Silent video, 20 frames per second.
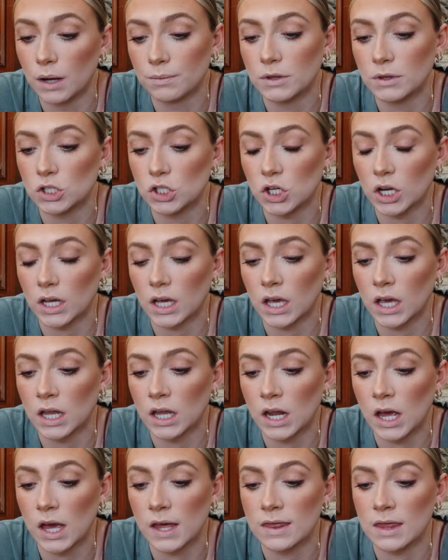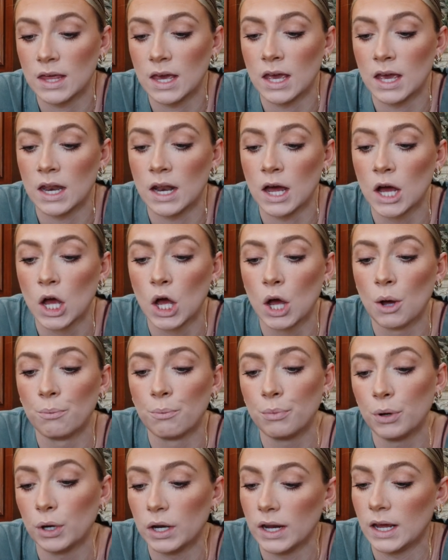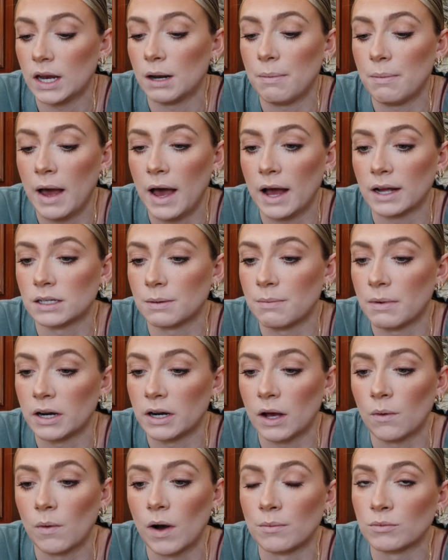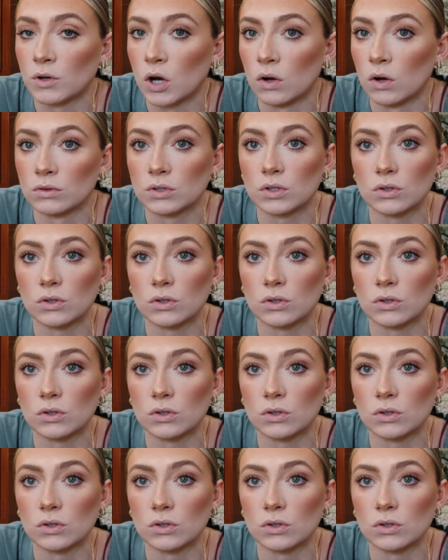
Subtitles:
up the chicken and then put it in a bag to marinate while I'm gone.